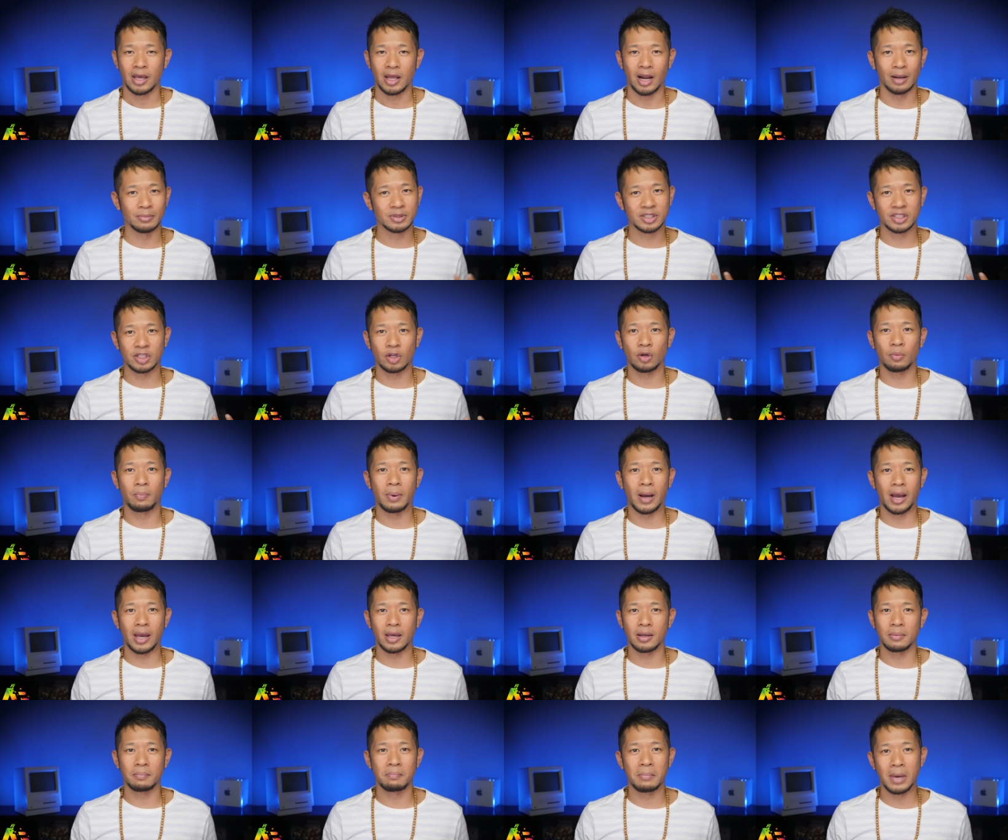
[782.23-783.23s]
I'm still
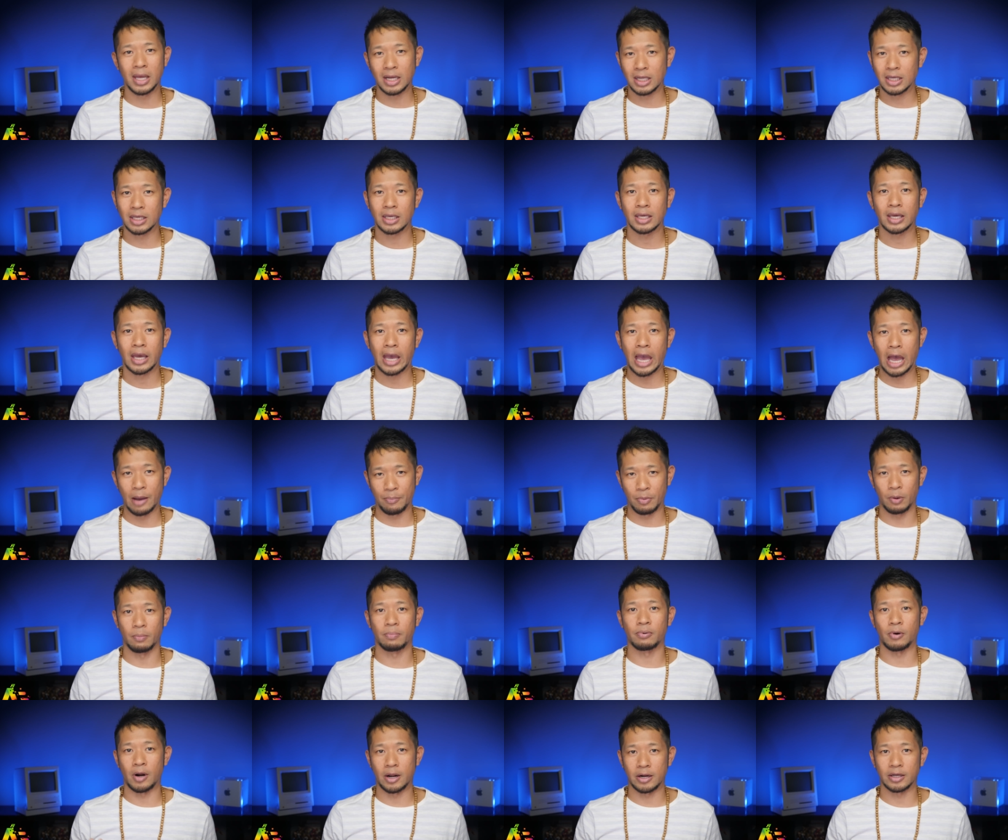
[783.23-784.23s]
buying many
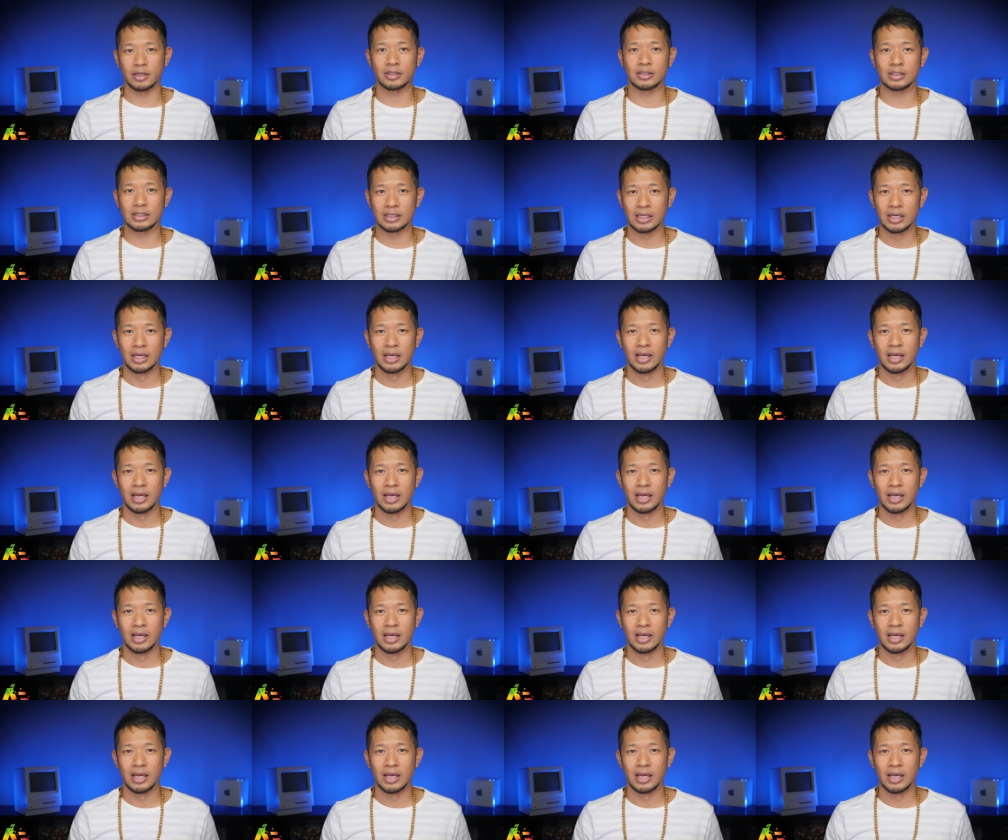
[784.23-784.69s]
Apple products.